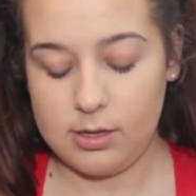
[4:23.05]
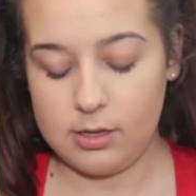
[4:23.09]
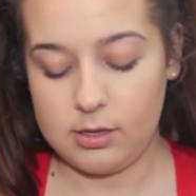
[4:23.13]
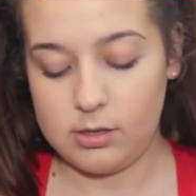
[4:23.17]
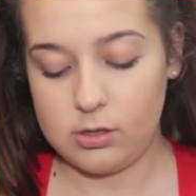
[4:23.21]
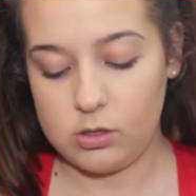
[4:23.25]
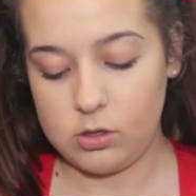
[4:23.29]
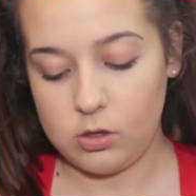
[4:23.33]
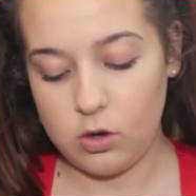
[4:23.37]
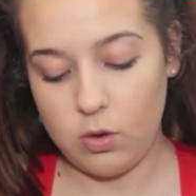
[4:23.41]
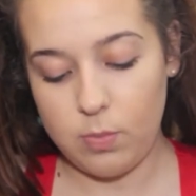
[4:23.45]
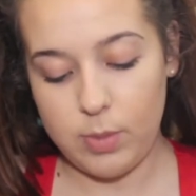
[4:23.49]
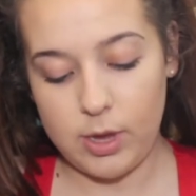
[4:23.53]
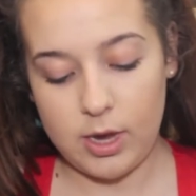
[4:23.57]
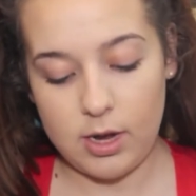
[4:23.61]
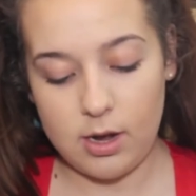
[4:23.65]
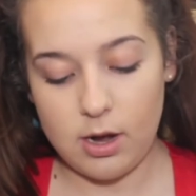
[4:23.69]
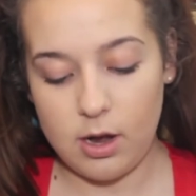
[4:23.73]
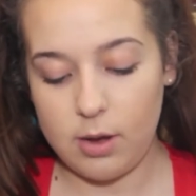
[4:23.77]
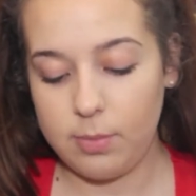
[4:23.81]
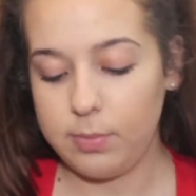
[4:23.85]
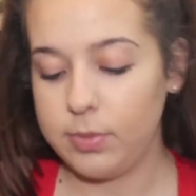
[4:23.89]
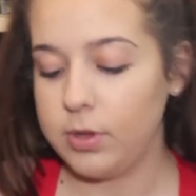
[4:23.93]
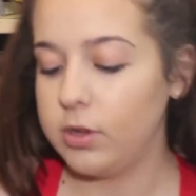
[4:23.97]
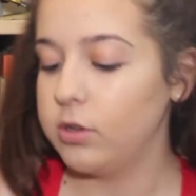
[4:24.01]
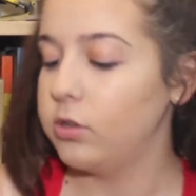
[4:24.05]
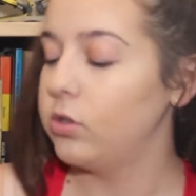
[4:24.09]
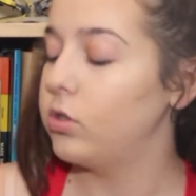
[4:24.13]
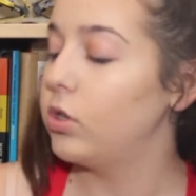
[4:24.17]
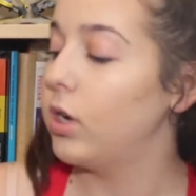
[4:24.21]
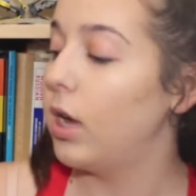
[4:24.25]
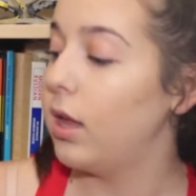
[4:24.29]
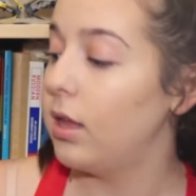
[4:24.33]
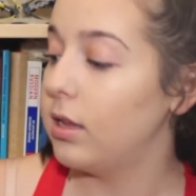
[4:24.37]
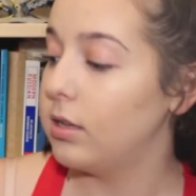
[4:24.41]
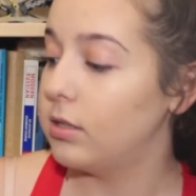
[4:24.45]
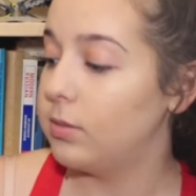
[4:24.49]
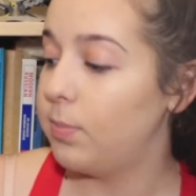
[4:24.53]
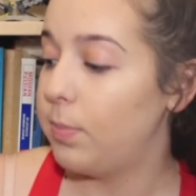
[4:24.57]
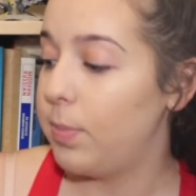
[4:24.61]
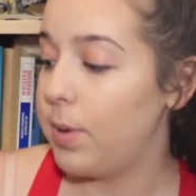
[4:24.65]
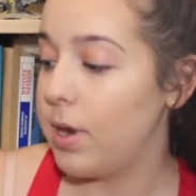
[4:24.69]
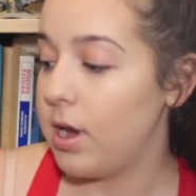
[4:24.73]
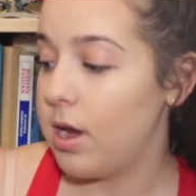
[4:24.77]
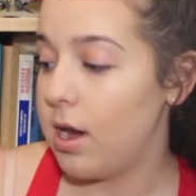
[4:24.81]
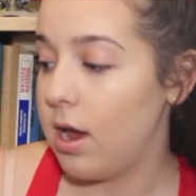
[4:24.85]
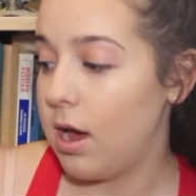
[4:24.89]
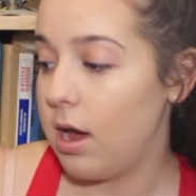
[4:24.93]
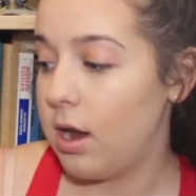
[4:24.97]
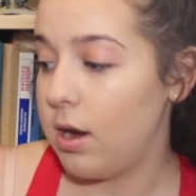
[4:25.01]
so beaten up, the Australis
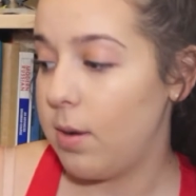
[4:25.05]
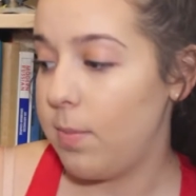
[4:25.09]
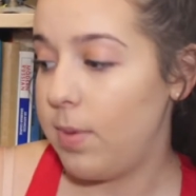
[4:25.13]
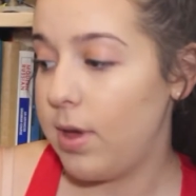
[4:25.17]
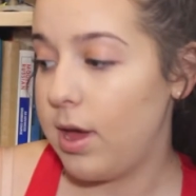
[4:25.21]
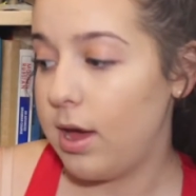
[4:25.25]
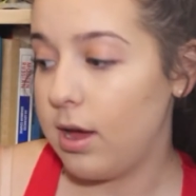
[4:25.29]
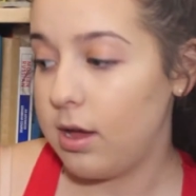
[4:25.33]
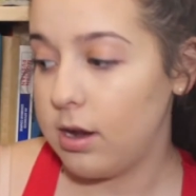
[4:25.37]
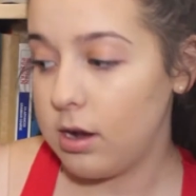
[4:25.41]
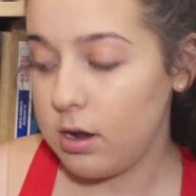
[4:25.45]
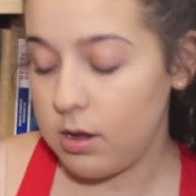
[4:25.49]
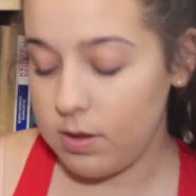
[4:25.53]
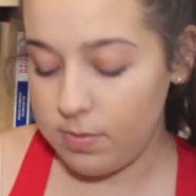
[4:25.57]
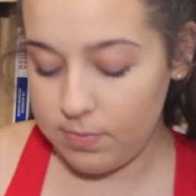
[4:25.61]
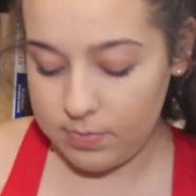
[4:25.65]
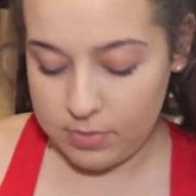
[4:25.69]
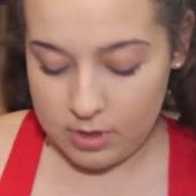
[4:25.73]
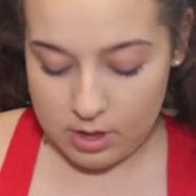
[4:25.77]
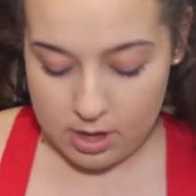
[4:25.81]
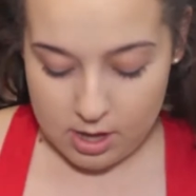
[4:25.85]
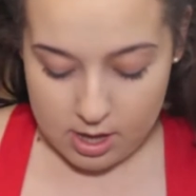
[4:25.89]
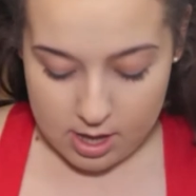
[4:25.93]
banana powder.